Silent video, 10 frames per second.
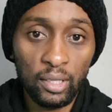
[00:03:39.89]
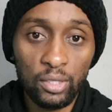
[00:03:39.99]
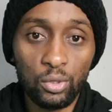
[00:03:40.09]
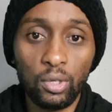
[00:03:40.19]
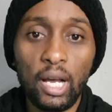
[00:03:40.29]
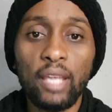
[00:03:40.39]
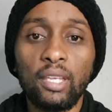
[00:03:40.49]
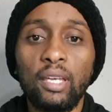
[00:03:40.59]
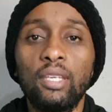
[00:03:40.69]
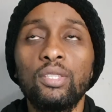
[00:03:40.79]
So
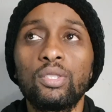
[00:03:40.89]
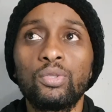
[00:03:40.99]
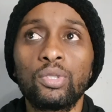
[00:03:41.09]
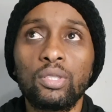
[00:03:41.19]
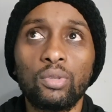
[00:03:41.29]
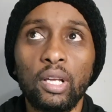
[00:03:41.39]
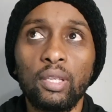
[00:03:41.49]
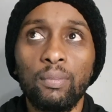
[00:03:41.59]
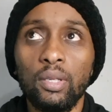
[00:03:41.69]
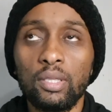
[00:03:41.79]
other institutions or other
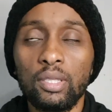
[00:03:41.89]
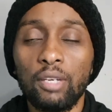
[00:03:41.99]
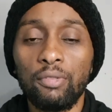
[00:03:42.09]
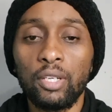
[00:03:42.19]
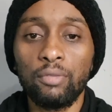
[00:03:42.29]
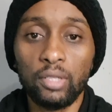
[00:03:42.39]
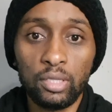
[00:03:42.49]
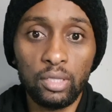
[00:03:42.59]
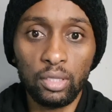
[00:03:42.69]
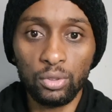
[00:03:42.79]
places, they're very, very
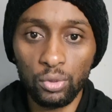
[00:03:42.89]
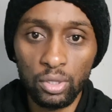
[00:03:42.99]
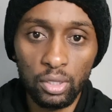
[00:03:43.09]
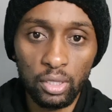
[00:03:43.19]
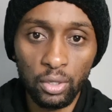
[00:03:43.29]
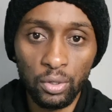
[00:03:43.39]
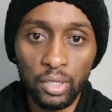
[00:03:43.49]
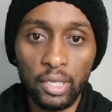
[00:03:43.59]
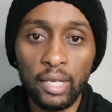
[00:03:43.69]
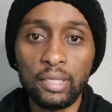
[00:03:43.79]
strict. You see
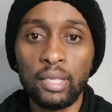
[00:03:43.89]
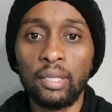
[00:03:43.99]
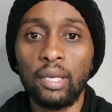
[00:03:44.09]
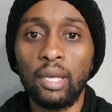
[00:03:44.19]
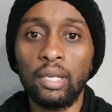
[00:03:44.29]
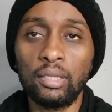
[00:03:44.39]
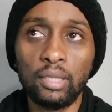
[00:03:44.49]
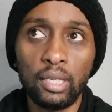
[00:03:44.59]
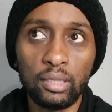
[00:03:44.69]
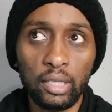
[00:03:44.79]
security guards at the end,
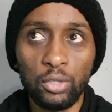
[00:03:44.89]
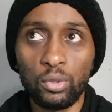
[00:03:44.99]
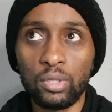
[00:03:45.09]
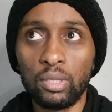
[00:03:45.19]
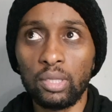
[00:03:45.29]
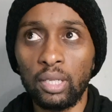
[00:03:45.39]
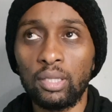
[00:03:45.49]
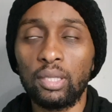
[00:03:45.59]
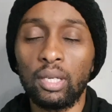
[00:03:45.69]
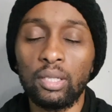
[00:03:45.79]
they're trying to
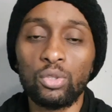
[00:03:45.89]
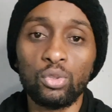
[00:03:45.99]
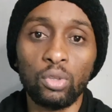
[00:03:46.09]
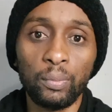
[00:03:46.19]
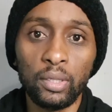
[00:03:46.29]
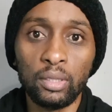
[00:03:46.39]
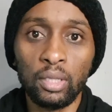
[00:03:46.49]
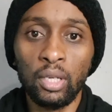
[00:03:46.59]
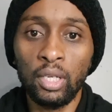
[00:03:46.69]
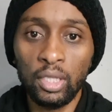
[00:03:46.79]
stand there and stop and
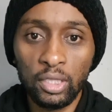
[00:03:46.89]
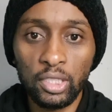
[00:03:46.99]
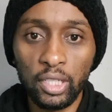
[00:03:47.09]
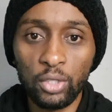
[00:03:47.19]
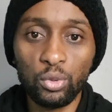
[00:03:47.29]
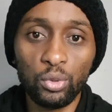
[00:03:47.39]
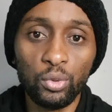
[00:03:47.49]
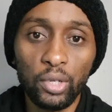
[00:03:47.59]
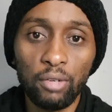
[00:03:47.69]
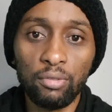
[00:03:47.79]
check, do you
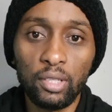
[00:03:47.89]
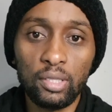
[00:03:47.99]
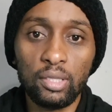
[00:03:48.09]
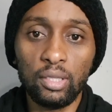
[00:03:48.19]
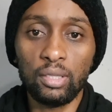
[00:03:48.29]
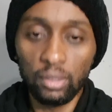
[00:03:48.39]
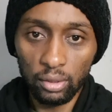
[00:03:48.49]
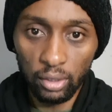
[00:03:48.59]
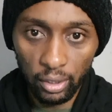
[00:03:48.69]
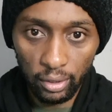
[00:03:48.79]
have the receipt?
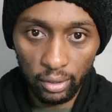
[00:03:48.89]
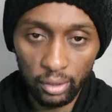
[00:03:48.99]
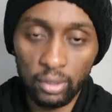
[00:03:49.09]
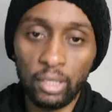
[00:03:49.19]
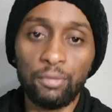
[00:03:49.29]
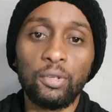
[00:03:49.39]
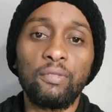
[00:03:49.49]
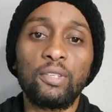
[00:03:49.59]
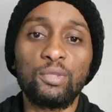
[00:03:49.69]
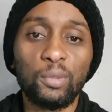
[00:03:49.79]
Have you
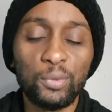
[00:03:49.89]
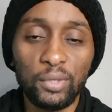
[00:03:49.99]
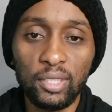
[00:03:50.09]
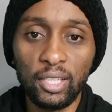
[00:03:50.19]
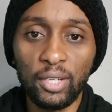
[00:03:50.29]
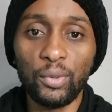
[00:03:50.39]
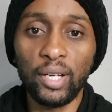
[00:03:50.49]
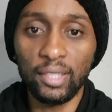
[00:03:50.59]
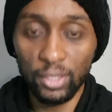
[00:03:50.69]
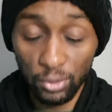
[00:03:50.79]
ever stopped to think why
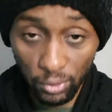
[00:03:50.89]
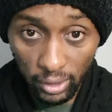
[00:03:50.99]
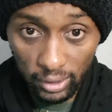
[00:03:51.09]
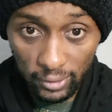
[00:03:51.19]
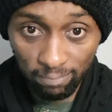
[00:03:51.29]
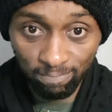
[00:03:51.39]
they do that?